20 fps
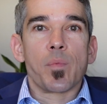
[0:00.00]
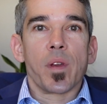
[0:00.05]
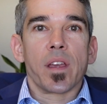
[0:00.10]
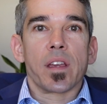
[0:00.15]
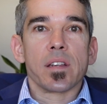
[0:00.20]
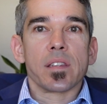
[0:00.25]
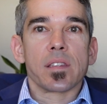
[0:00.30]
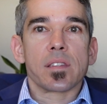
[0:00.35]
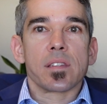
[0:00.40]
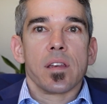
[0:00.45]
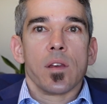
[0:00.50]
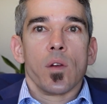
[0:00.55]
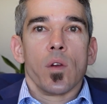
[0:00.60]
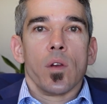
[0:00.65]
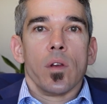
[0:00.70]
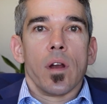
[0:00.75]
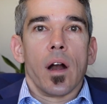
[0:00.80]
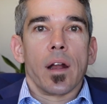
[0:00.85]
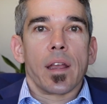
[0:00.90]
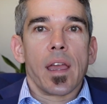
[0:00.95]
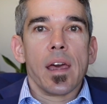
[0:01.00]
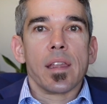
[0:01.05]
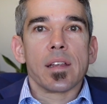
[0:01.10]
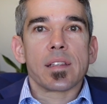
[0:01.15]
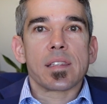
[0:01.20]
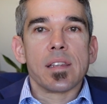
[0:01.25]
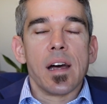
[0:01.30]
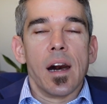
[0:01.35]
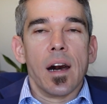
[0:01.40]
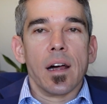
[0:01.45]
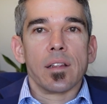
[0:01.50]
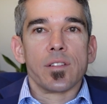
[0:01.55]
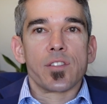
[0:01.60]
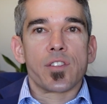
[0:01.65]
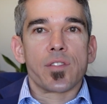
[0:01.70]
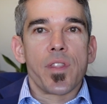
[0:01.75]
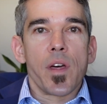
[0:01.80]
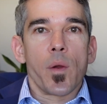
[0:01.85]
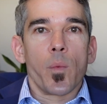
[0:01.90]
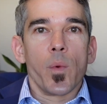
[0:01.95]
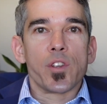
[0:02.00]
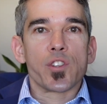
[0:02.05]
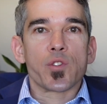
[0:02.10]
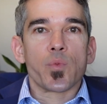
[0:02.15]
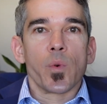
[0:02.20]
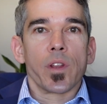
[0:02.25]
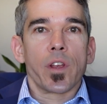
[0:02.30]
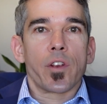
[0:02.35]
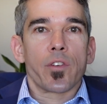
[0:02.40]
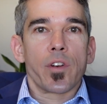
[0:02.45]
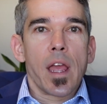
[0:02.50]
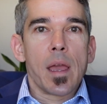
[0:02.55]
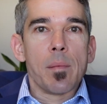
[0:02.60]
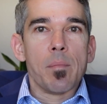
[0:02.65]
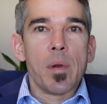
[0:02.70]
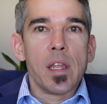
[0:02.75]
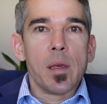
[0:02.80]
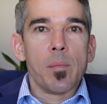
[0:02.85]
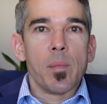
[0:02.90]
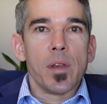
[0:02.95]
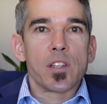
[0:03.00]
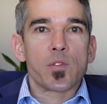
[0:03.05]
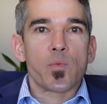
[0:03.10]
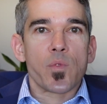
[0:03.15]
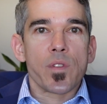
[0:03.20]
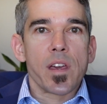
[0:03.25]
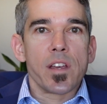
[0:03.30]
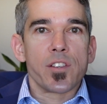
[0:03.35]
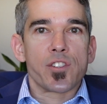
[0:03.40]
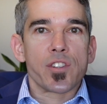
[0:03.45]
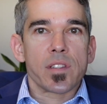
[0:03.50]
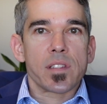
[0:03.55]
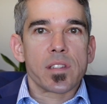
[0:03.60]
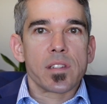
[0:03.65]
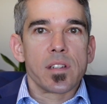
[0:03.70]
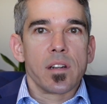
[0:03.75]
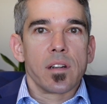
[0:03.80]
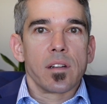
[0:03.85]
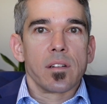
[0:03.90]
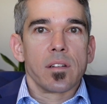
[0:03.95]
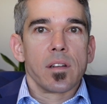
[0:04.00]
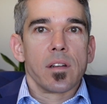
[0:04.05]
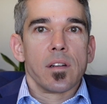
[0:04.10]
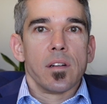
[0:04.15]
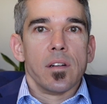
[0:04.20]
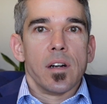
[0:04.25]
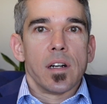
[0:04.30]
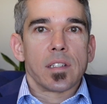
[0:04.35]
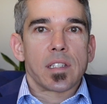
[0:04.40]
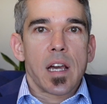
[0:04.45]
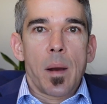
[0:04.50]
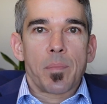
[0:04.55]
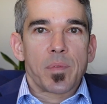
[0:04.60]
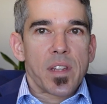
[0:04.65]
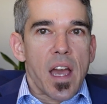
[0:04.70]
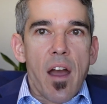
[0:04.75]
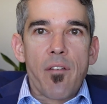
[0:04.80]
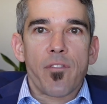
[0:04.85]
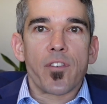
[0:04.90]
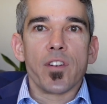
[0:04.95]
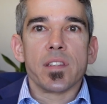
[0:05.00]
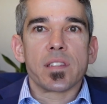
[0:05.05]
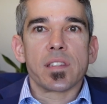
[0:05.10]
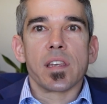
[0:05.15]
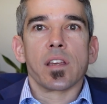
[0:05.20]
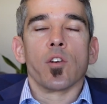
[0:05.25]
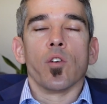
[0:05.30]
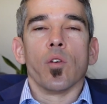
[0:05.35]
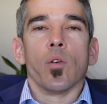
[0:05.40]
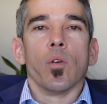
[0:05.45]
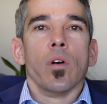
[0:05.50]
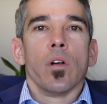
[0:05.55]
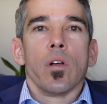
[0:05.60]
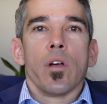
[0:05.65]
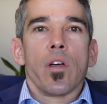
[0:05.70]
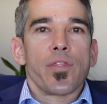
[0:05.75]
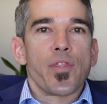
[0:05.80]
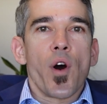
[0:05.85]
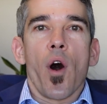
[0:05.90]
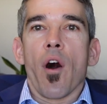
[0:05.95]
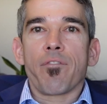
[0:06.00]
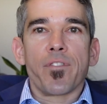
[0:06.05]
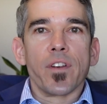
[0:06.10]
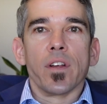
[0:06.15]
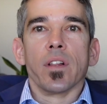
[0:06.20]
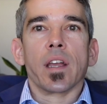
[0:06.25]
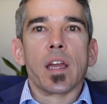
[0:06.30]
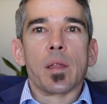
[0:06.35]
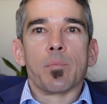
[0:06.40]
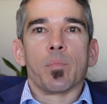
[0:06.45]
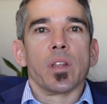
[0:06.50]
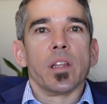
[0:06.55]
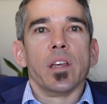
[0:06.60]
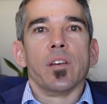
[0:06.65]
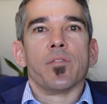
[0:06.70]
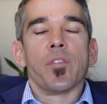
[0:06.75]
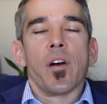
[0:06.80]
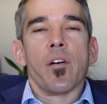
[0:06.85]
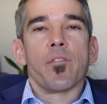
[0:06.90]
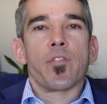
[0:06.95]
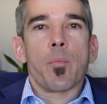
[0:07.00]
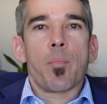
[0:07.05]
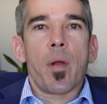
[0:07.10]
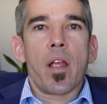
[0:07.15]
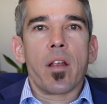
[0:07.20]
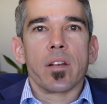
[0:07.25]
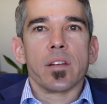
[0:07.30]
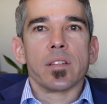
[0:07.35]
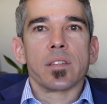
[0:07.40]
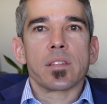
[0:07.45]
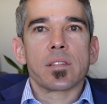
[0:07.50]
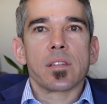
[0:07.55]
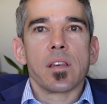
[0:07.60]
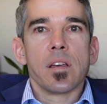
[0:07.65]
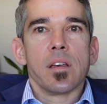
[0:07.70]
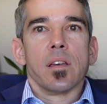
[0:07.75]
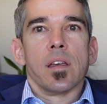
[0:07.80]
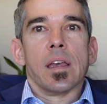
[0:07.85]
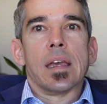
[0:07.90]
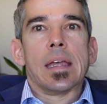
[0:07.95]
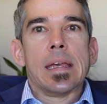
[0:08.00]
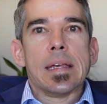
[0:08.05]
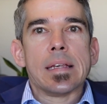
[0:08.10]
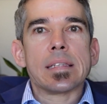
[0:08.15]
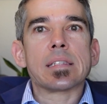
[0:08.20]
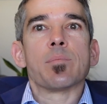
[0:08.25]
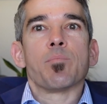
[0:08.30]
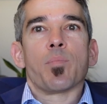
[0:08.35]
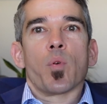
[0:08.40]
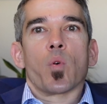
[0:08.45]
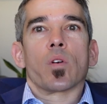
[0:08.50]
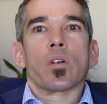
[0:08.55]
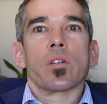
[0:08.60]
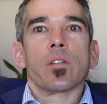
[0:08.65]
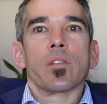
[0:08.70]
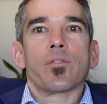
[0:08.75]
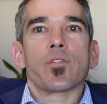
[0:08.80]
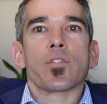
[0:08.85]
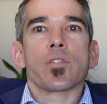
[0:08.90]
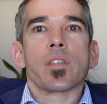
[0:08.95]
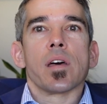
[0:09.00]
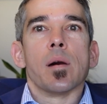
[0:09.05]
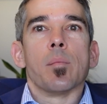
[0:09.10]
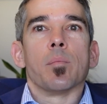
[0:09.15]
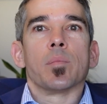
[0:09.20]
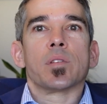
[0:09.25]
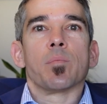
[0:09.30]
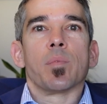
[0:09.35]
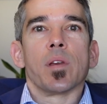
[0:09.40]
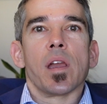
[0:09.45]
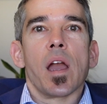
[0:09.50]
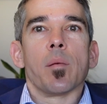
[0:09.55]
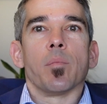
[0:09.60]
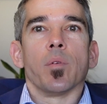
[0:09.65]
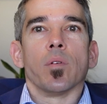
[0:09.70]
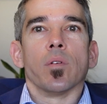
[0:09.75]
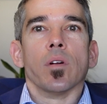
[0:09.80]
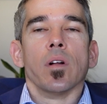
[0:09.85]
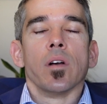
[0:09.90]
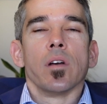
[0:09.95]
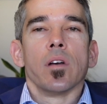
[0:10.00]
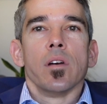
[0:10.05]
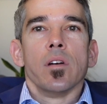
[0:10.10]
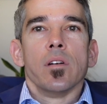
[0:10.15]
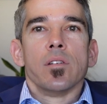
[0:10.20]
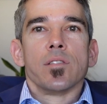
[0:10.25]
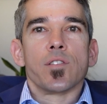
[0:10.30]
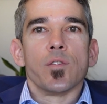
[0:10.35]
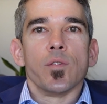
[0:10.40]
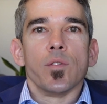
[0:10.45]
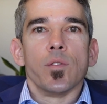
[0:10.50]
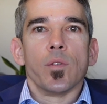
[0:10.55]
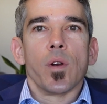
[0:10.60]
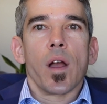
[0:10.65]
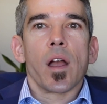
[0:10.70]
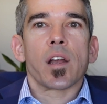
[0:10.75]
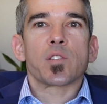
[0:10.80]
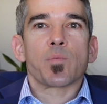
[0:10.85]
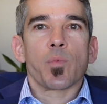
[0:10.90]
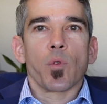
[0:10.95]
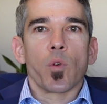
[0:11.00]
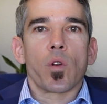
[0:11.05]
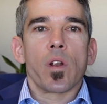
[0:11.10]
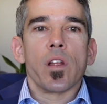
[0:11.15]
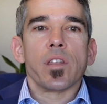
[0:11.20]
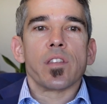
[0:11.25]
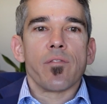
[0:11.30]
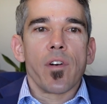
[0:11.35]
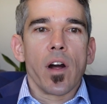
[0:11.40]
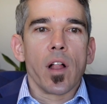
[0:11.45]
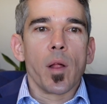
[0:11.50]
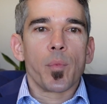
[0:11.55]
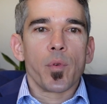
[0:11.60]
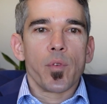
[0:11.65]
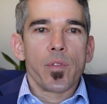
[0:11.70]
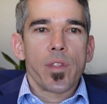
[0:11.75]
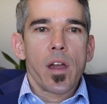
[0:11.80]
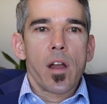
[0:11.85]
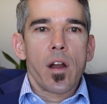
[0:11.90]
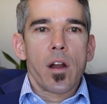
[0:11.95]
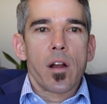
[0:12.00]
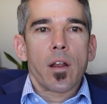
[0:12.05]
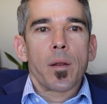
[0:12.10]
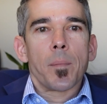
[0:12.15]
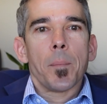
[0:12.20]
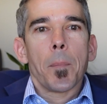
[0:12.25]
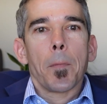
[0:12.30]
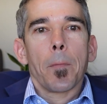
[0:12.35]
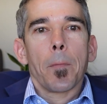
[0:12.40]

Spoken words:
Because again, it's not that we just want to create mini-me's where they just adopt every single thought, feeling, and belief of the parents. It is important for them to be able to explore and develop who they are.